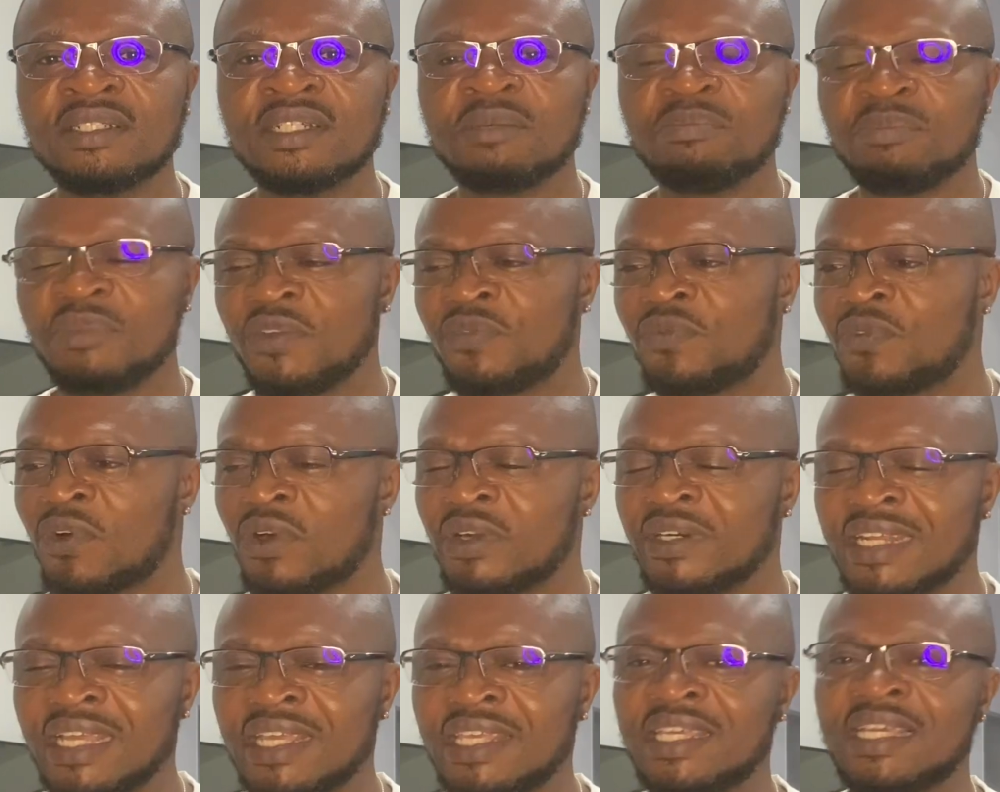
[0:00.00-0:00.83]
Before
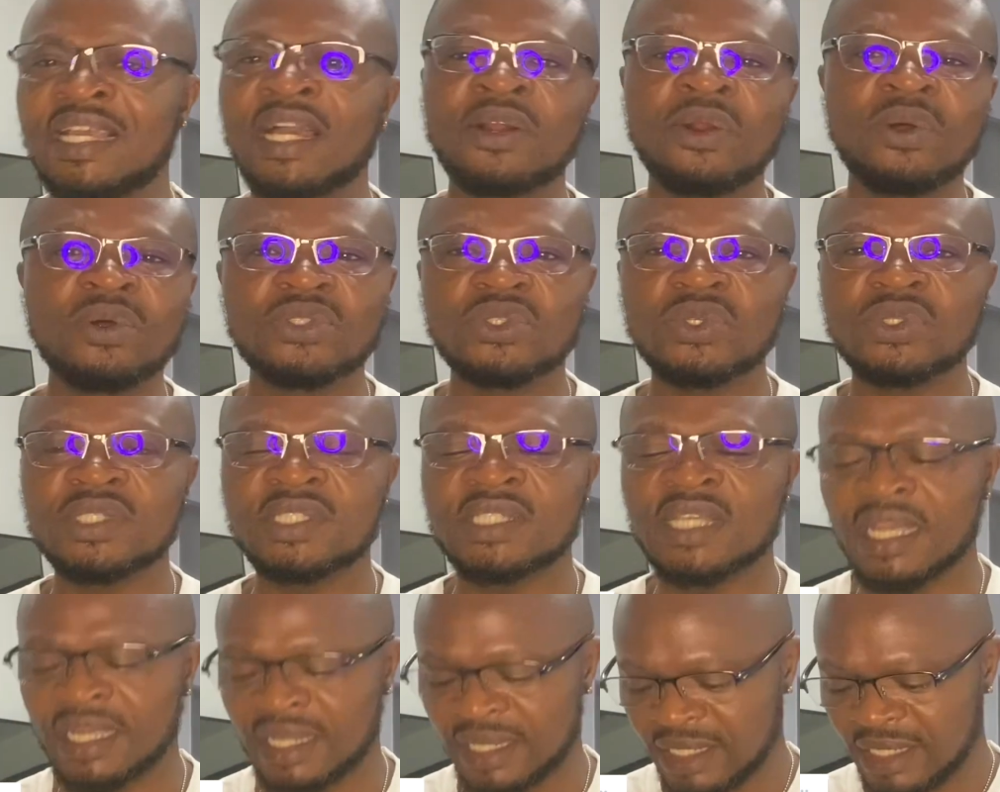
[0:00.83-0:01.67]
then, he can also
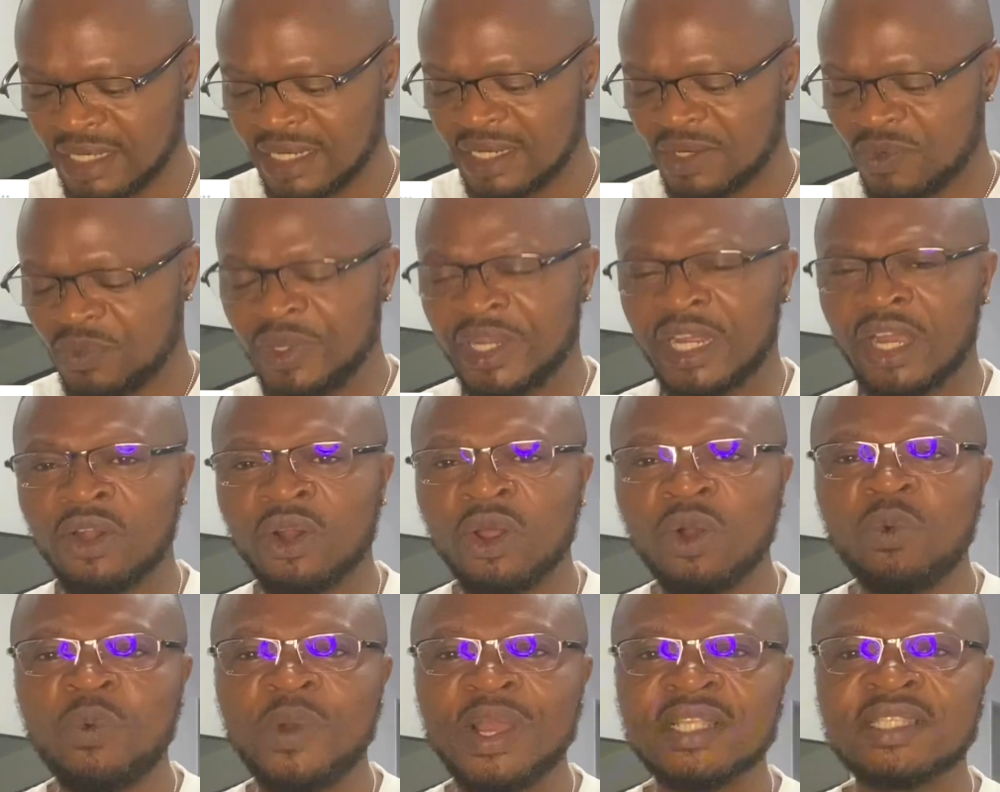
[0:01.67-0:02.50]
sign. We
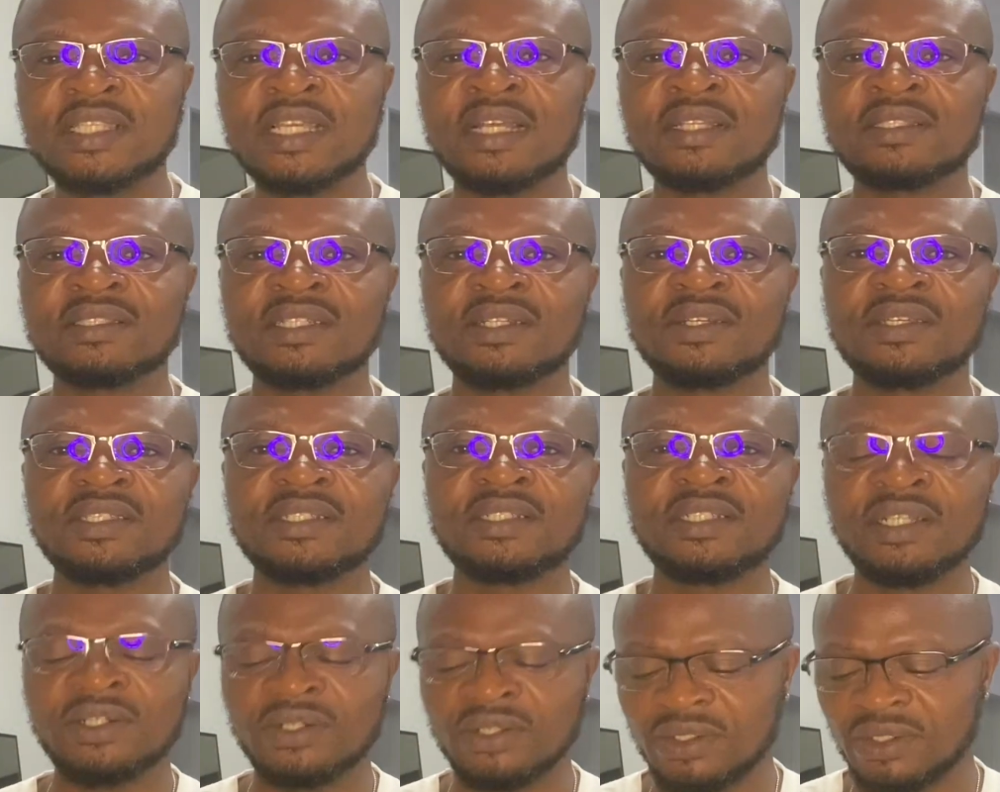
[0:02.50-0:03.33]
cannot wait until his
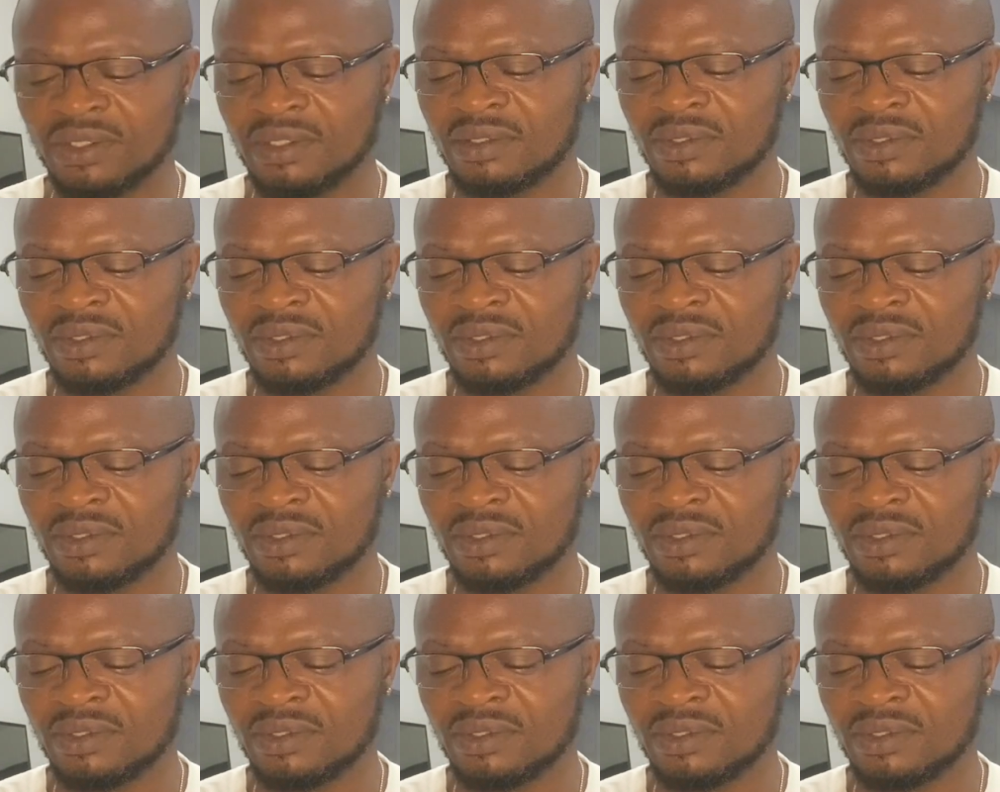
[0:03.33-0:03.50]
deal,